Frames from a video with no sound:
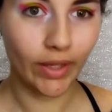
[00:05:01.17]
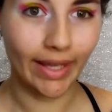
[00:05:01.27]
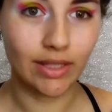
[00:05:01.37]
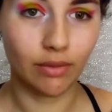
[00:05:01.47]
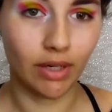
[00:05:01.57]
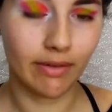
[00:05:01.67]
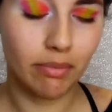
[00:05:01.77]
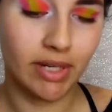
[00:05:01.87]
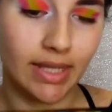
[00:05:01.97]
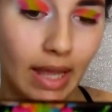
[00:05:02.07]
Okay, so where are
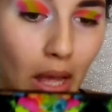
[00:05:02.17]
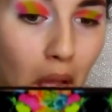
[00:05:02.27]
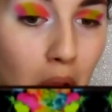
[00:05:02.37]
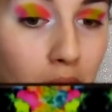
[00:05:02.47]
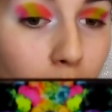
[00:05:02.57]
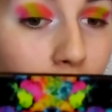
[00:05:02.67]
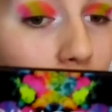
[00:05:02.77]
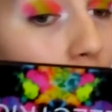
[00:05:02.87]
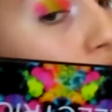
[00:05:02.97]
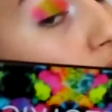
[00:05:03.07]
we putting that?
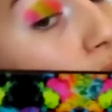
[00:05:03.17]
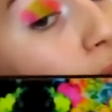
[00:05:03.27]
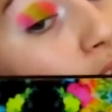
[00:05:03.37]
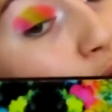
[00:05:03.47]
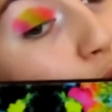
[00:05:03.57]
We are going